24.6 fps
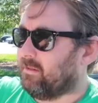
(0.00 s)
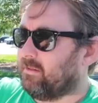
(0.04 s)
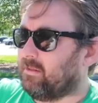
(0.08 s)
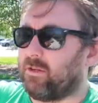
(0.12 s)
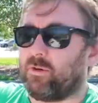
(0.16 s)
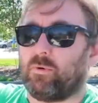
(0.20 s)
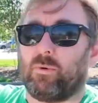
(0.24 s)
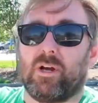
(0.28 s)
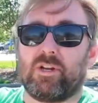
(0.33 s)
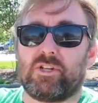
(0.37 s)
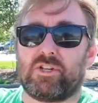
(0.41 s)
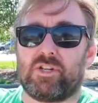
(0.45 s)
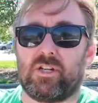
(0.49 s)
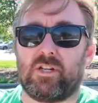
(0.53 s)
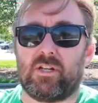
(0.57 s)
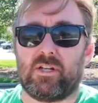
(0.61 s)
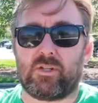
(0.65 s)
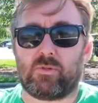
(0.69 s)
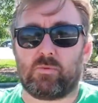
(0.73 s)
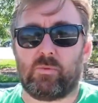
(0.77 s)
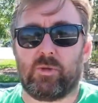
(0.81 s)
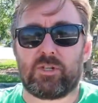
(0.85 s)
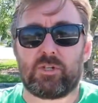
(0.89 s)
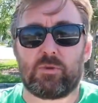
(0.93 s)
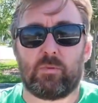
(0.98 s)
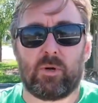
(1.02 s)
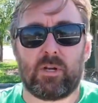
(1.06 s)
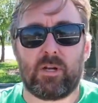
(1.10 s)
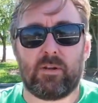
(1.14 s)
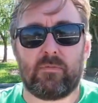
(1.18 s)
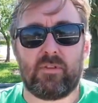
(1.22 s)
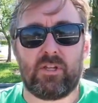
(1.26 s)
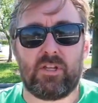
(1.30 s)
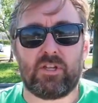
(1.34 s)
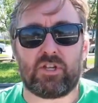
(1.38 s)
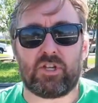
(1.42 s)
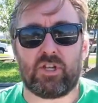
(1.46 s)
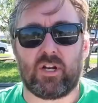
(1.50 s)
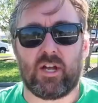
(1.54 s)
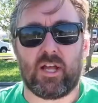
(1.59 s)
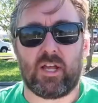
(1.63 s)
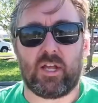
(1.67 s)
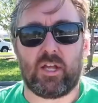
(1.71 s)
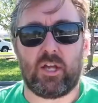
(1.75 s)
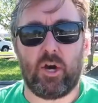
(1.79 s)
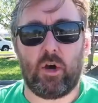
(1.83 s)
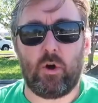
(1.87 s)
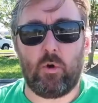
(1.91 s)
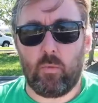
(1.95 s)
Question is, which one of these should I
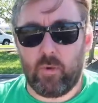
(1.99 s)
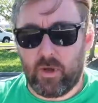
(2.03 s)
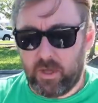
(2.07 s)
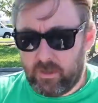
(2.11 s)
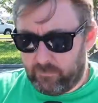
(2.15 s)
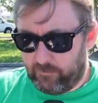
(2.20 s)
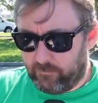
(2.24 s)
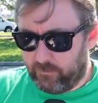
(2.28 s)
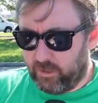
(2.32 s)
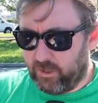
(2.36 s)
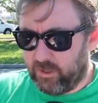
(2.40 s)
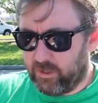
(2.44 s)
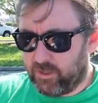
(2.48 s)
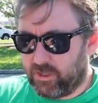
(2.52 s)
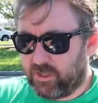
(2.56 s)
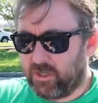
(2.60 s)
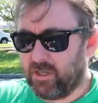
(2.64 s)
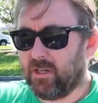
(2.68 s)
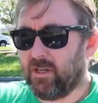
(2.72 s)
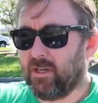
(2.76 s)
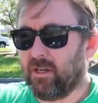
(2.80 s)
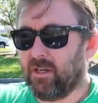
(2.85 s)
go with first?